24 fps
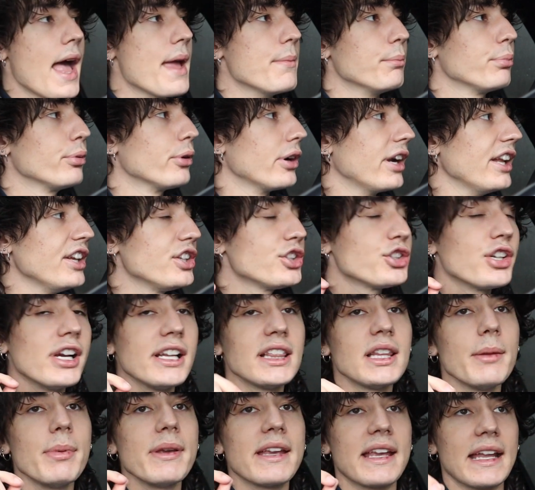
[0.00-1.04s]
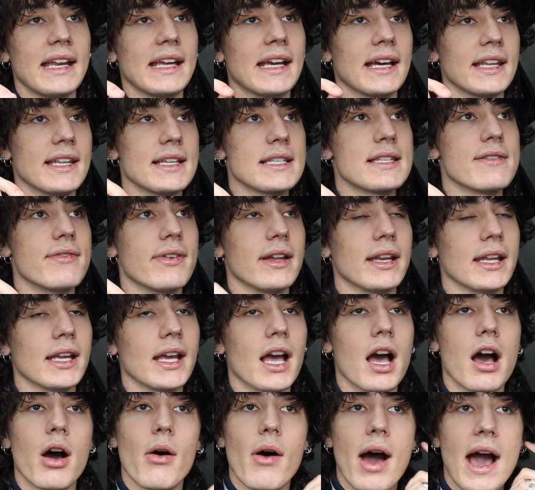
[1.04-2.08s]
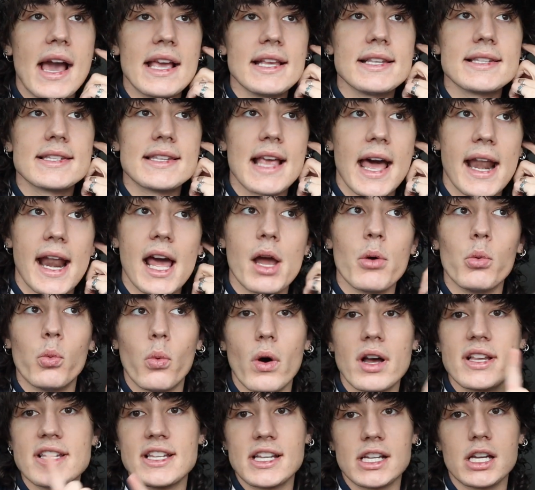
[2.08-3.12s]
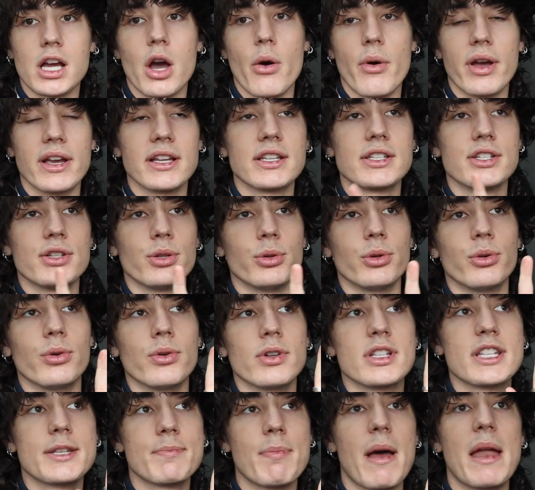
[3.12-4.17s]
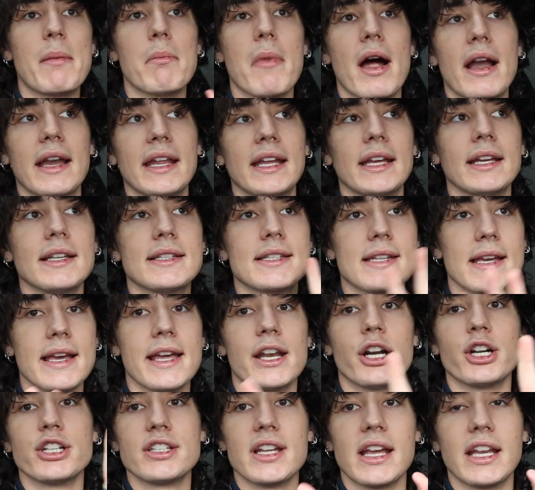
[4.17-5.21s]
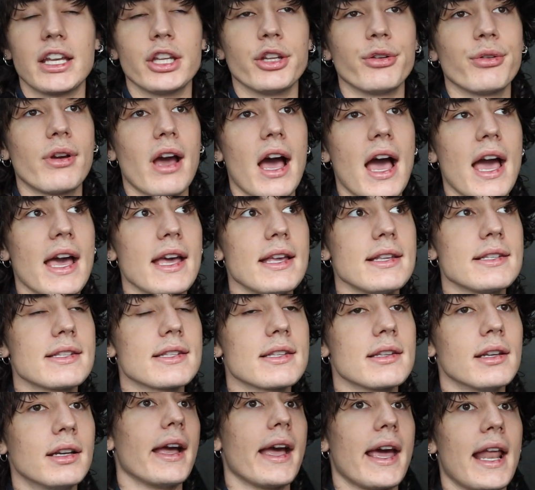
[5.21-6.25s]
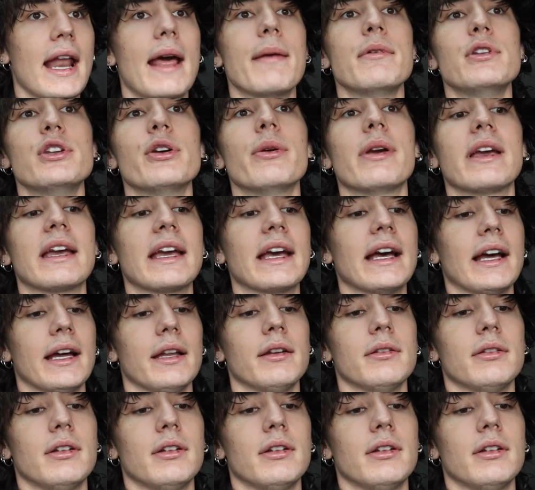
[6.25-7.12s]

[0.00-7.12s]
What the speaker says: I'm pretty sure at the beginning of this video, I said I wasn't going to spend money to entertain you guys, and I'm doing it.